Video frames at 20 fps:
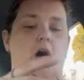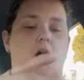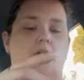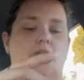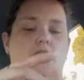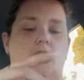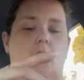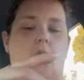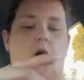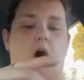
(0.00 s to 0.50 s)

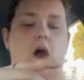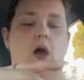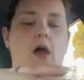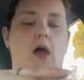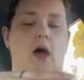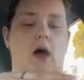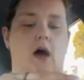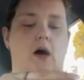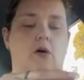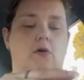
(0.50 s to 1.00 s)
So our
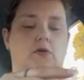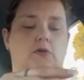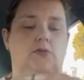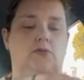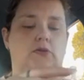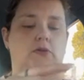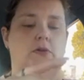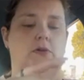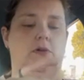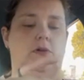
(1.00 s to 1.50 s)

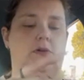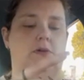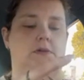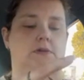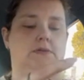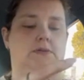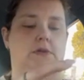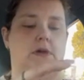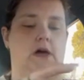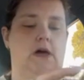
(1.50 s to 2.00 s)
house is